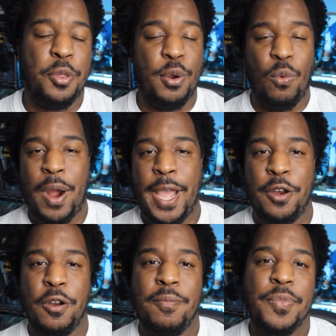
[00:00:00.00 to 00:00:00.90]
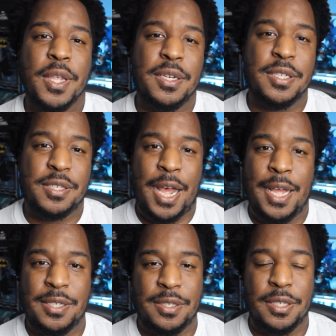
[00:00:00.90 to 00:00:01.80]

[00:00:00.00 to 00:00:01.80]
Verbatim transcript: or the writer decides